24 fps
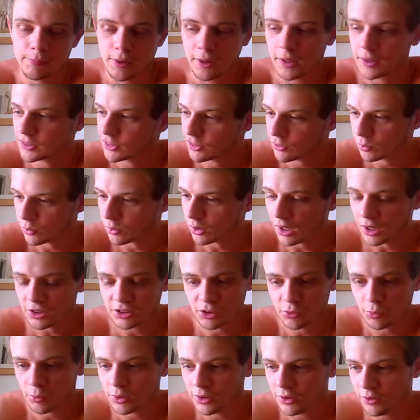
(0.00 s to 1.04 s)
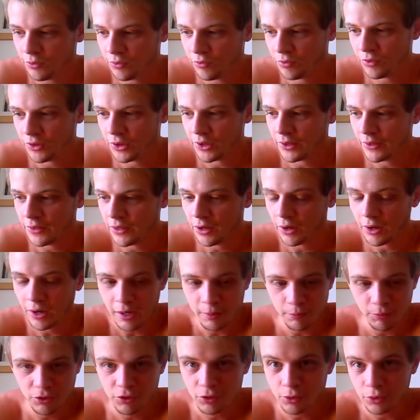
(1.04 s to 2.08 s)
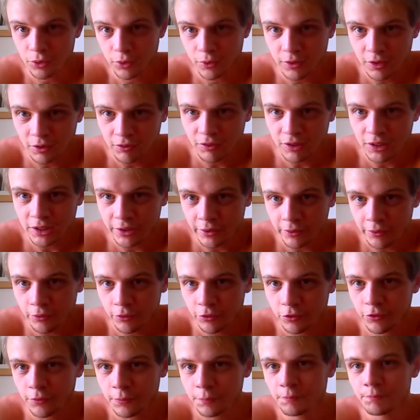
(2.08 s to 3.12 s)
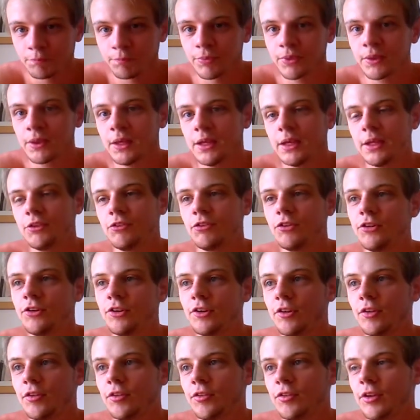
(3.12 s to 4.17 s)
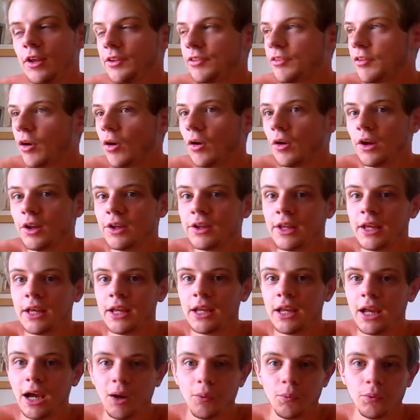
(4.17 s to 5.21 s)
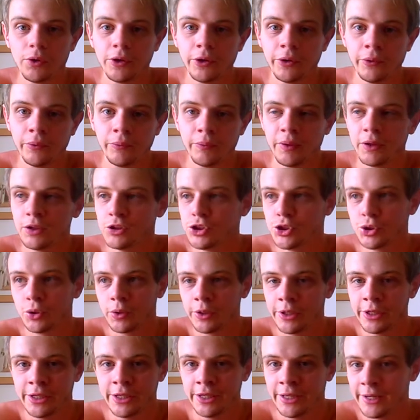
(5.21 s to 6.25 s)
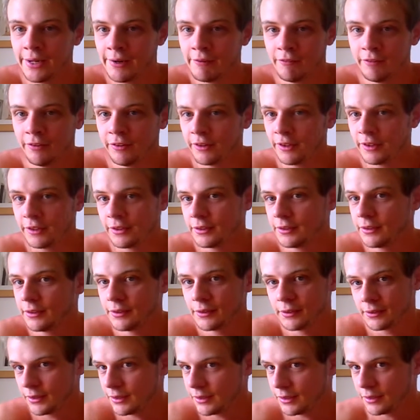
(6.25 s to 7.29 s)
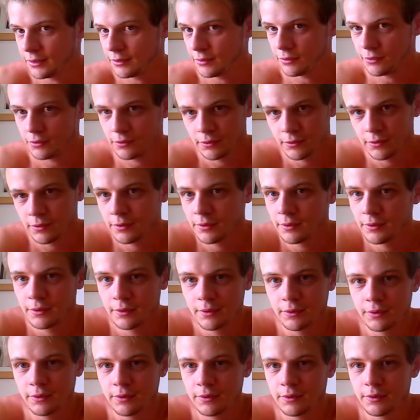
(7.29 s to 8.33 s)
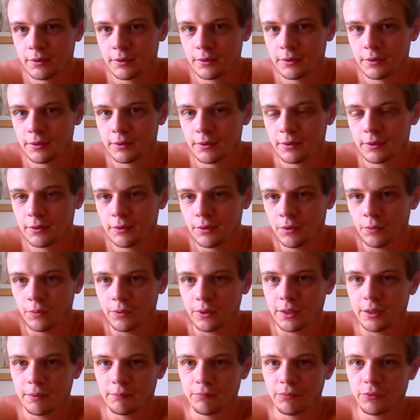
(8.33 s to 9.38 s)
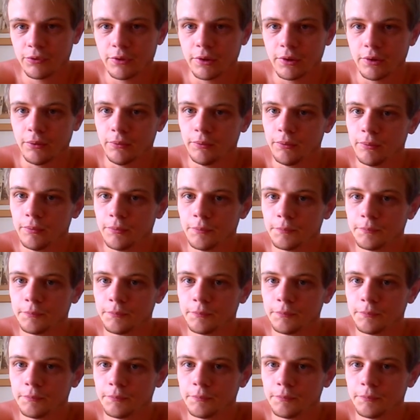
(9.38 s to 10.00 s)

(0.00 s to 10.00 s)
But I just want I just wanted to say that I am still doing the videos. It's just it's a holiday. I want to enjoy it and everything and all that. So